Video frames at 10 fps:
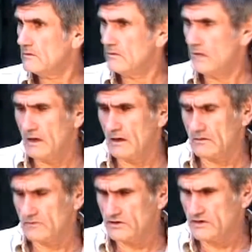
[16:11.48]
Well,
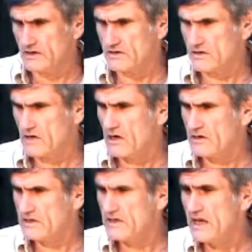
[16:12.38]
she says, it's hard
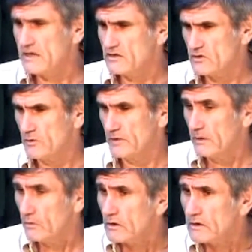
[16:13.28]
to say in so many
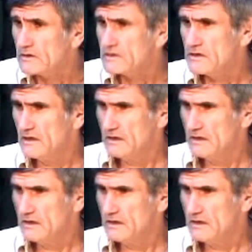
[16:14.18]
words.